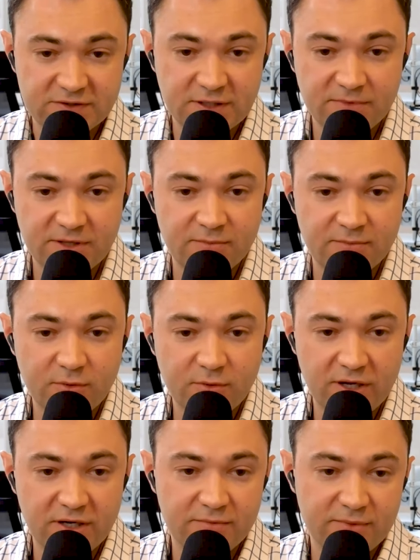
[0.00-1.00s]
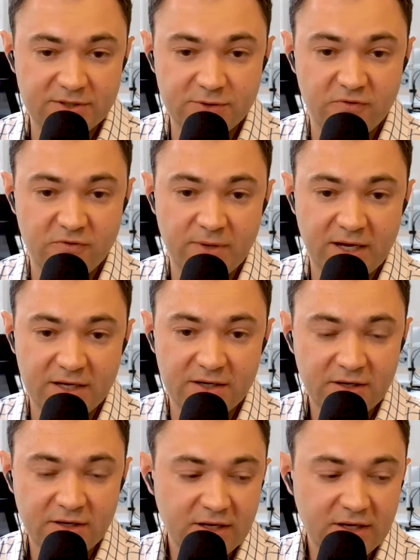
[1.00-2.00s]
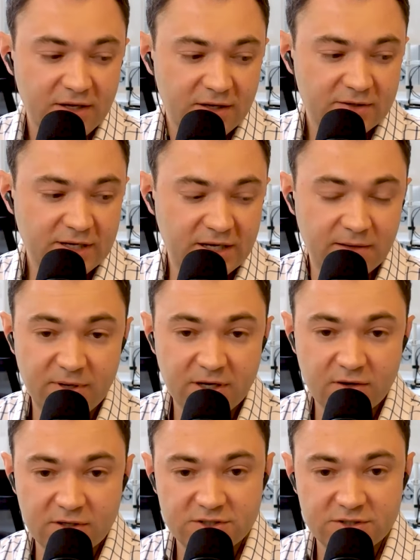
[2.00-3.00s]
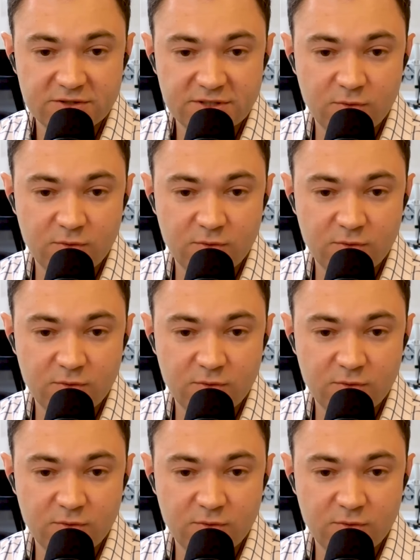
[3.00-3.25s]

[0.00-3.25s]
something, but 2 of them had kind of bigger issues.